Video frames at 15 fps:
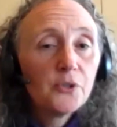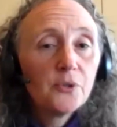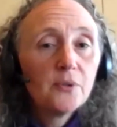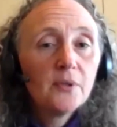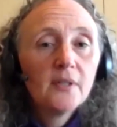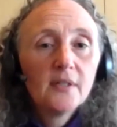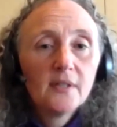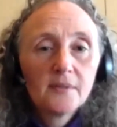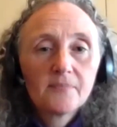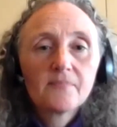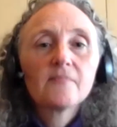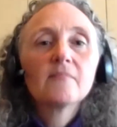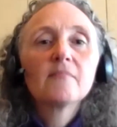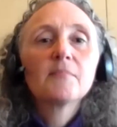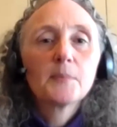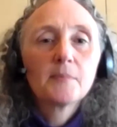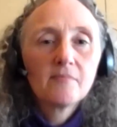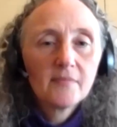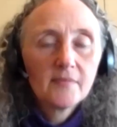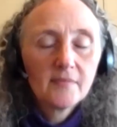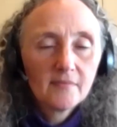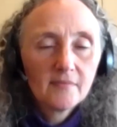the oncologist is
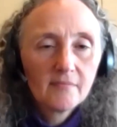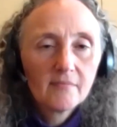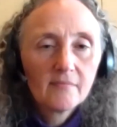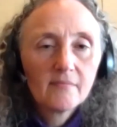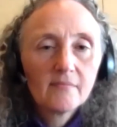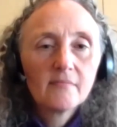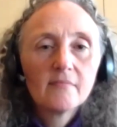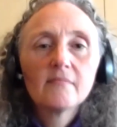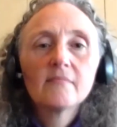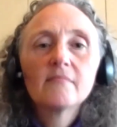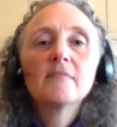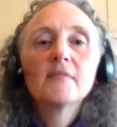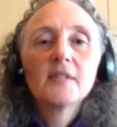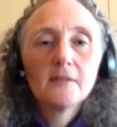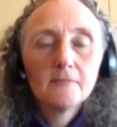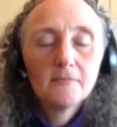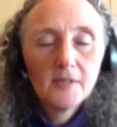like, let's adjust your